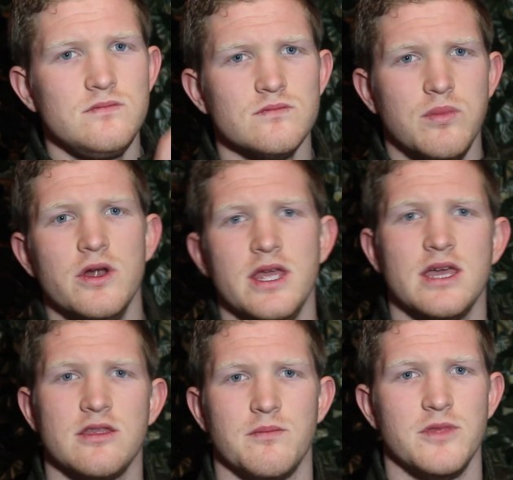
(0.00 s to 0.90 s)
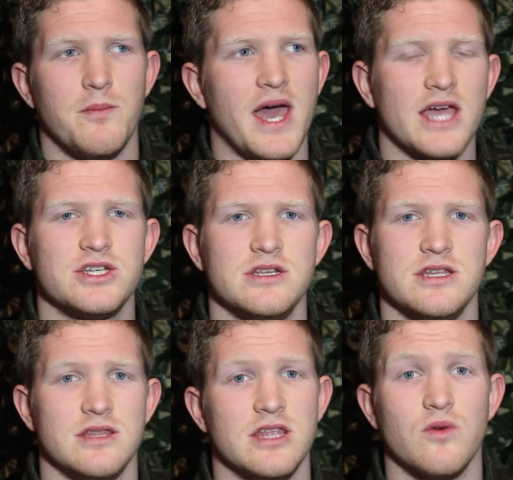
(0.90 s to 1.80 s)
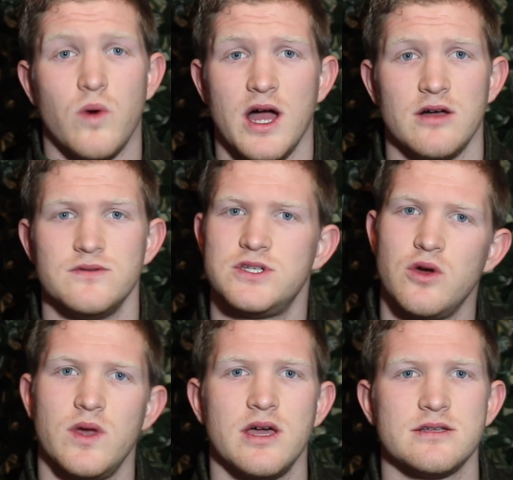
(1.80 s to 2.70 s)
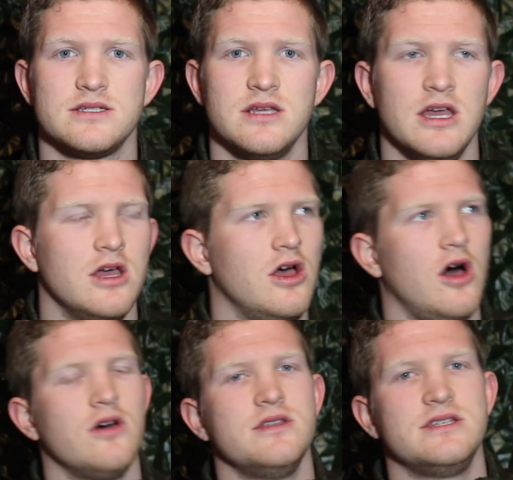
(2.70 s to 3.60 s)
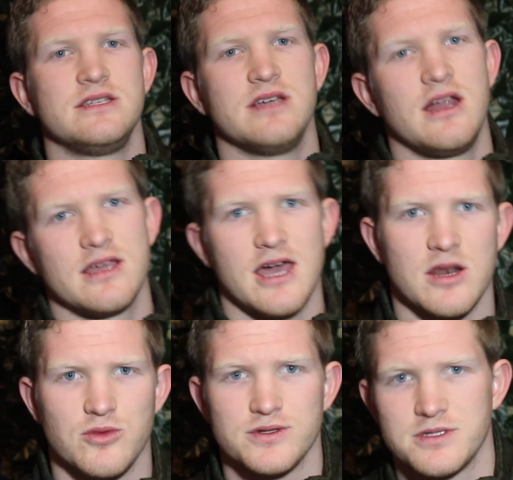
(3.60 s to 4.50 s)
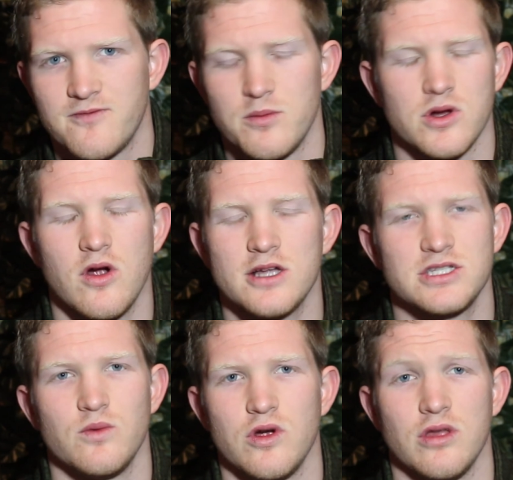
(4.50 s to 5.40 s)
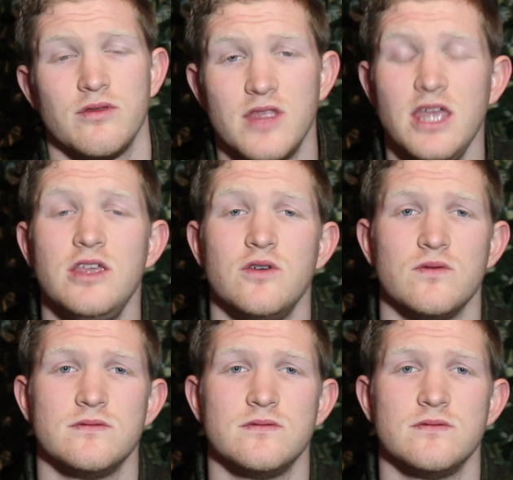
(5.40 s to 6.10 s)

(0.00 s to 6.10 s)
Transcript: putting in the passion in the wild, showing us all these exotic animals from across the world. Thank you.